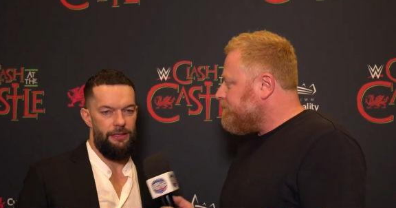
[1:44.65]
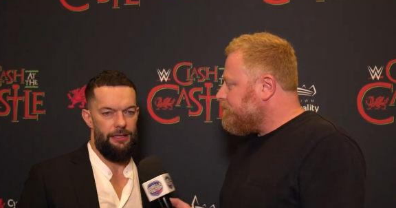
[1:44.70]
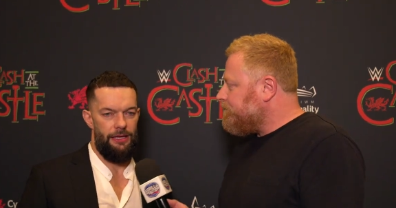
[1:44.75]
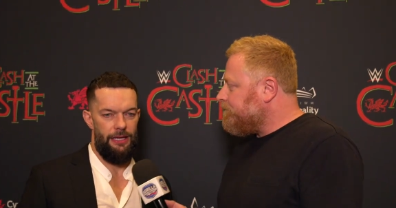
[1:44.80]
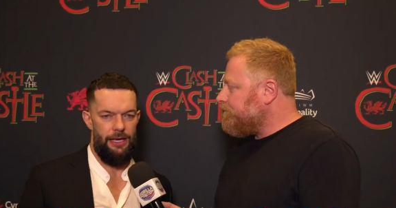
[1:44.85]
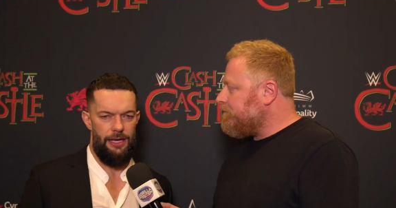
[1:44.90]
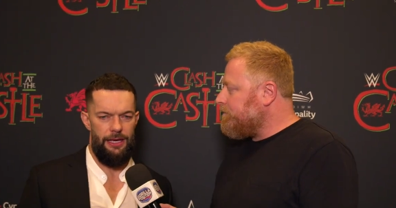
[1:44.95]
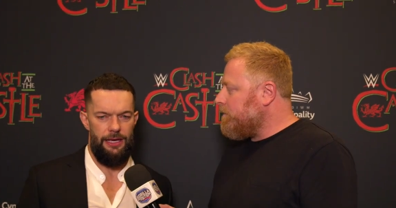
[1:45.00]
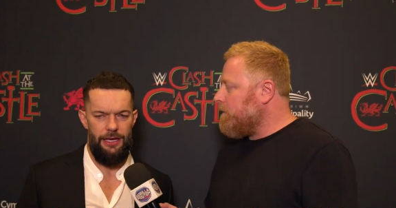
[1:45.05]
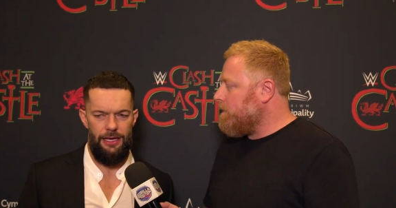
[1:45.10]

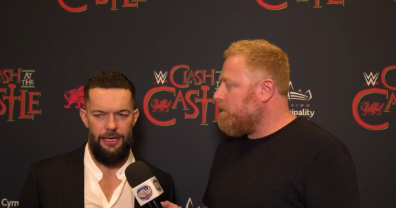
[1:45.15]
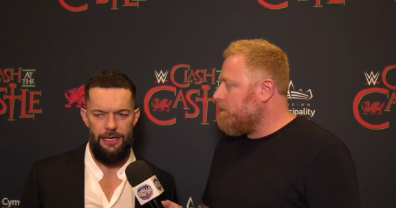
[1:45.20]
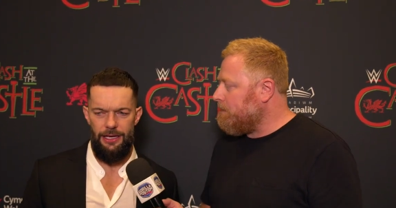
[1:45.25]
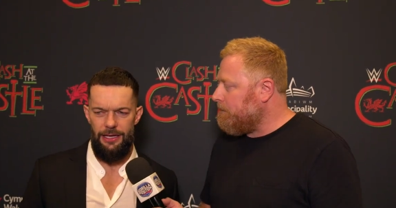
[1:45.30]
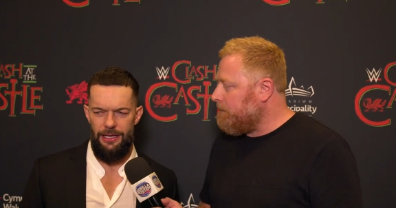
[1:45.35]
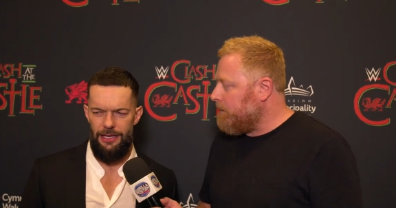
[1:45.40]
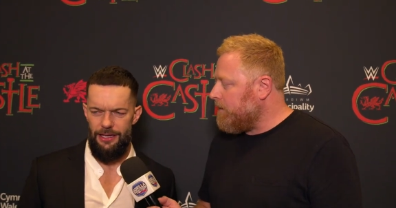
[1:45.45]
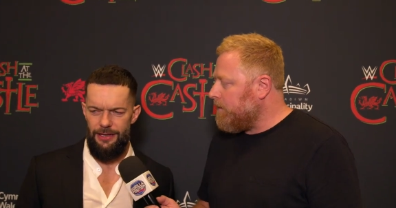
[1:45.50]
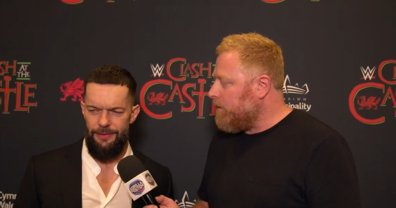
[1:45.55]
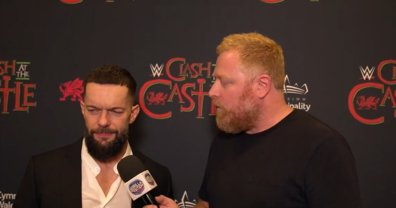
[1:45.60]

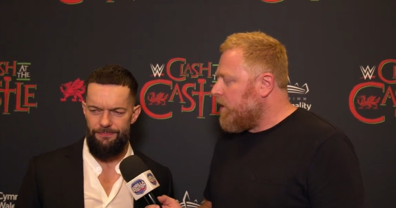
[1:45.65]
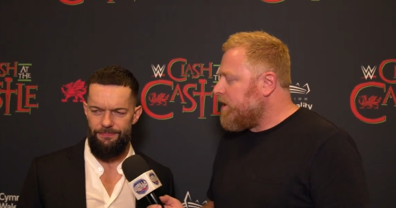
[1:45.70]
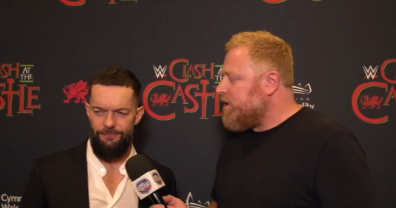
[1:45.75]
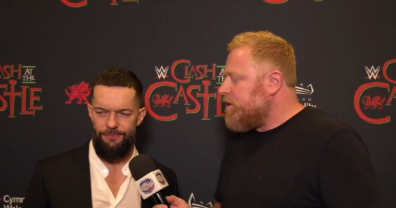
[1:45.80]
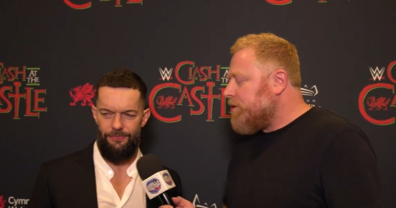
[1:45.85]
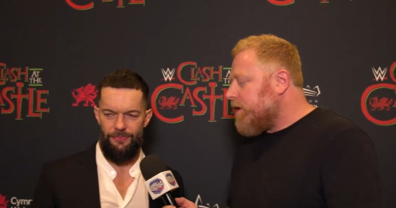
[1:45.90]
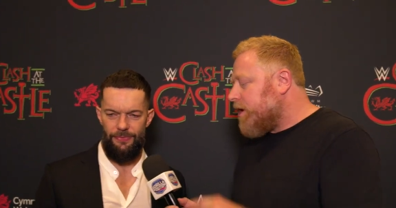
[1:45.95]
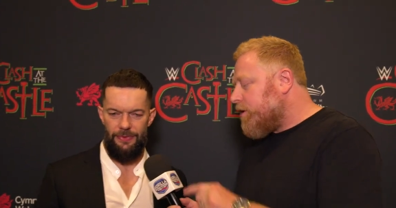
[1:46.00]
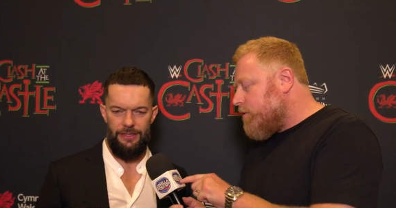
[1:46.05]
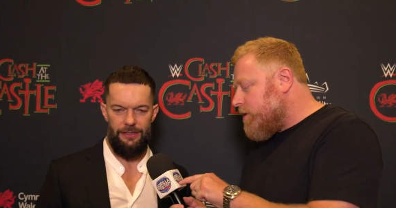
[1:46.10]
Speaker 1: Um, when
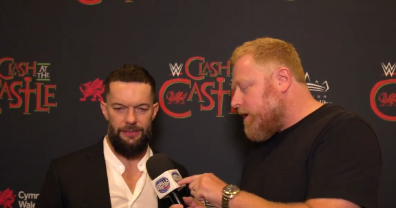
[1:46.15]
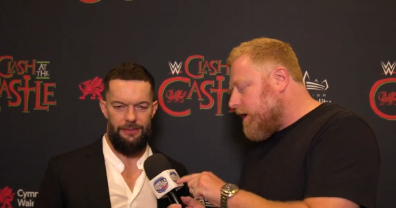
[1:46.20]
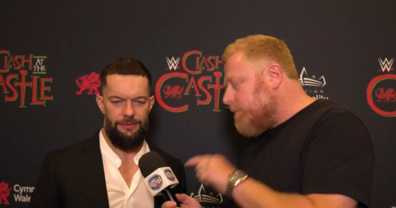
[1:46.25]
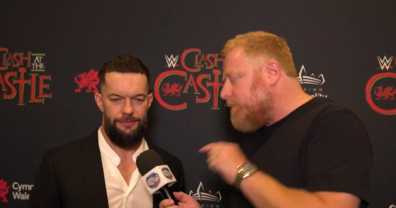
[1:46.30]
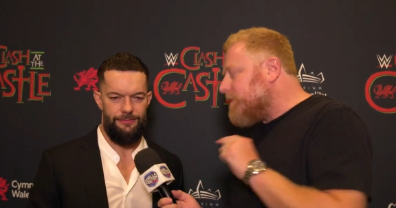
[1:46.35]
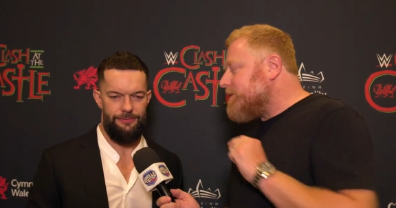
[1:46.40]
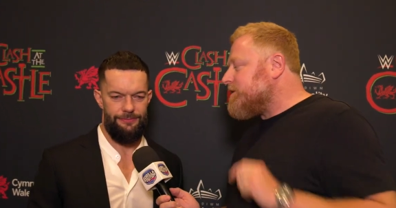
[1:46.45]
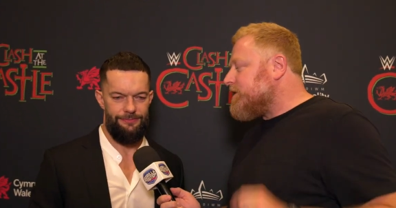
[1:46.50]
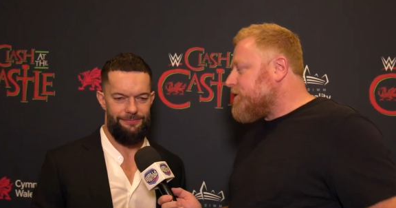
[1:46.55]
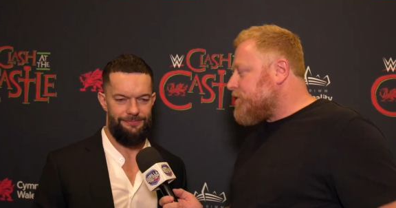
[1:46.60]
you're in gorilla
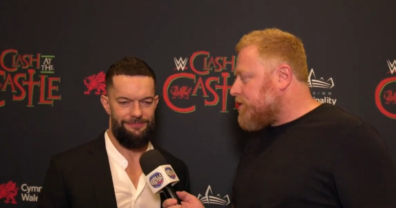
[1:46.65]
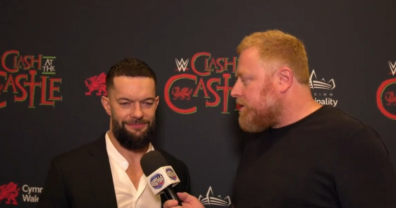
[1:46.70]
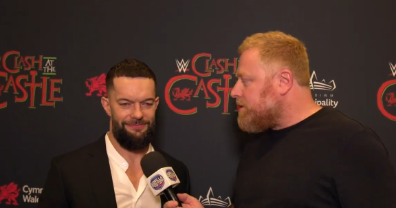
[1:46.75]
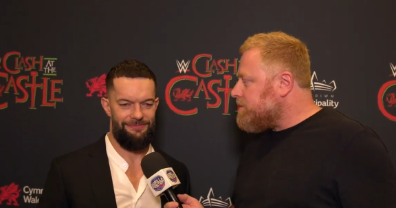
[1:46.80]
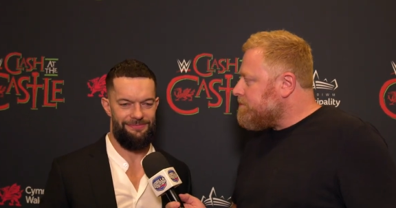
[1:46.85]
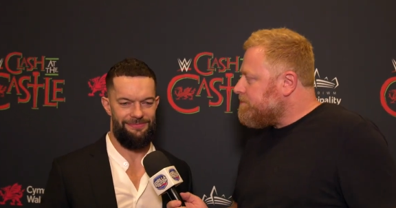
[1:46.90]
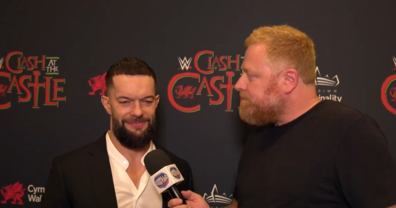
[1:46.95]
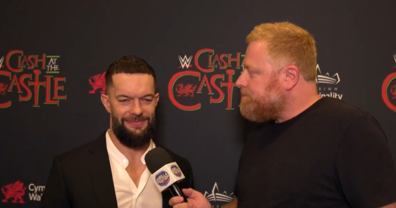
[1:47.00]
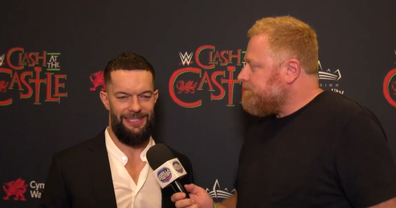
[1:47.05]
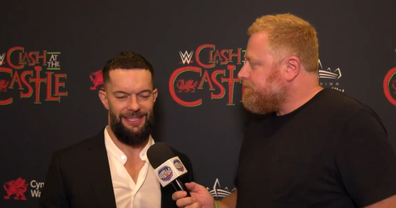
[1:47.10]
position?
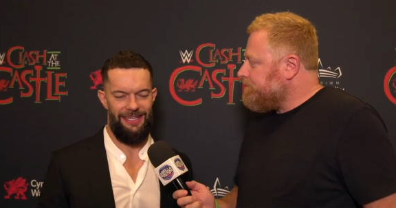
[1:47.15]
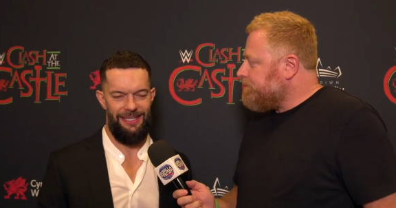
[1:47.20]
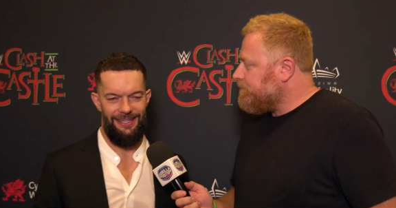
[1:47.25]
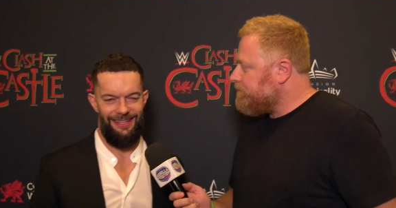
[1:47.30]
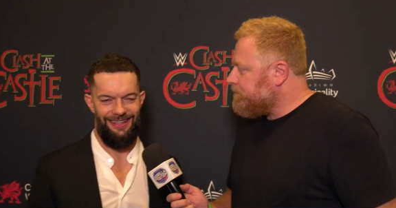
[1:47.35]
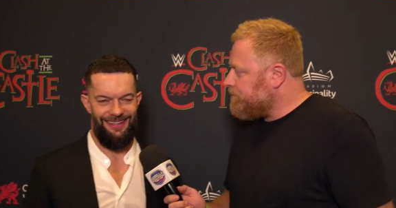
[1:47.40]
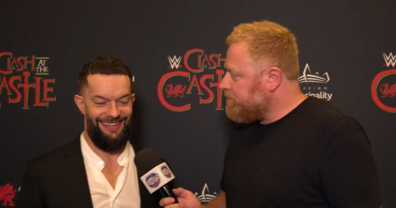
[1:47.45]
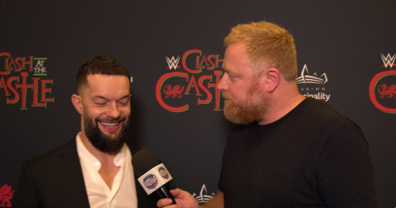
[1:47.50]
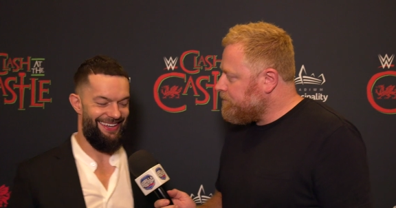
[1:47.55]
Uh,